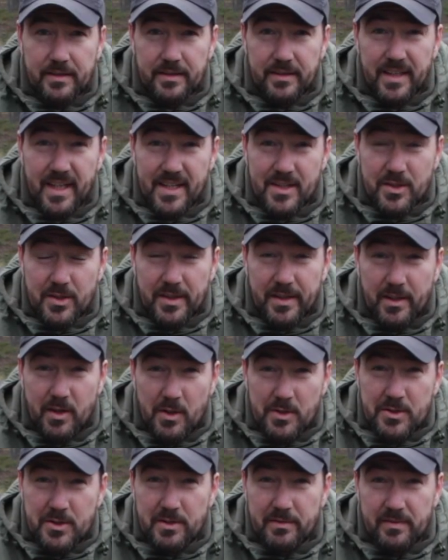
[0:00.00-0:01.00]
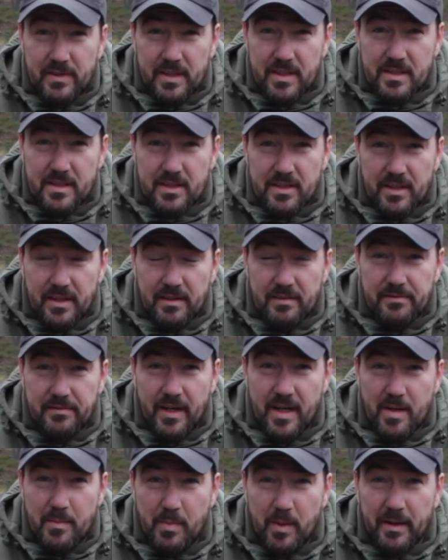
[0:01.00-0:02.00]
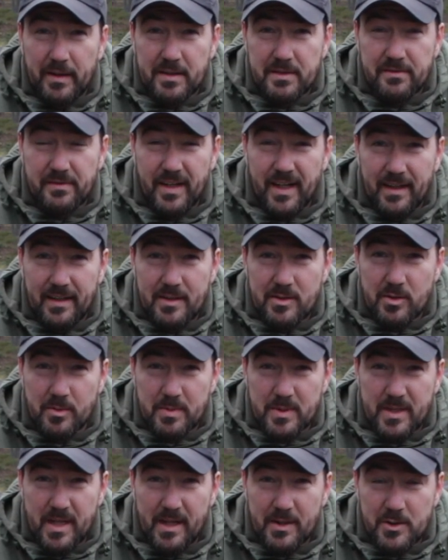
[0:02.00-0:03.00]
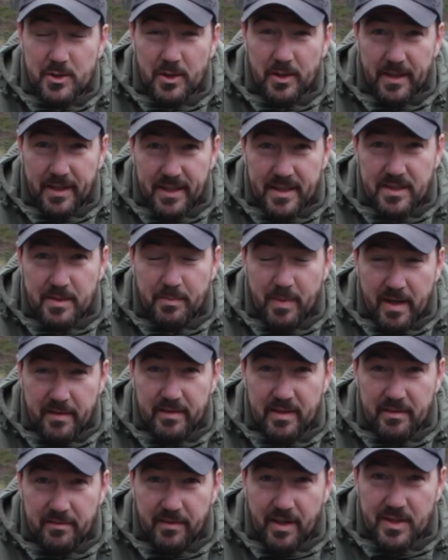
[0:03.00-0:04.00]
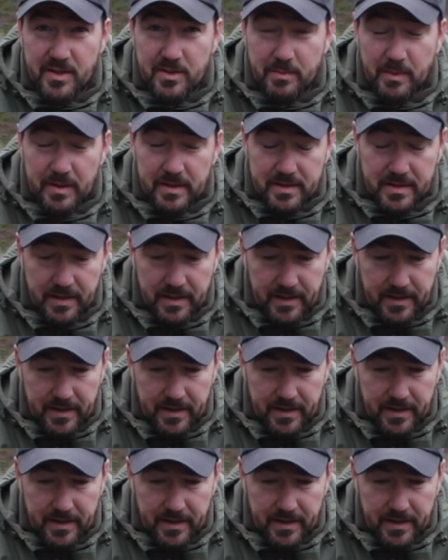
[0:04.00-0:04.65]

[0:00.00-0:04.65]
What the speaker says: Yeah, so the cost of this fire pit is fairly substantial. It is a bit of an investment.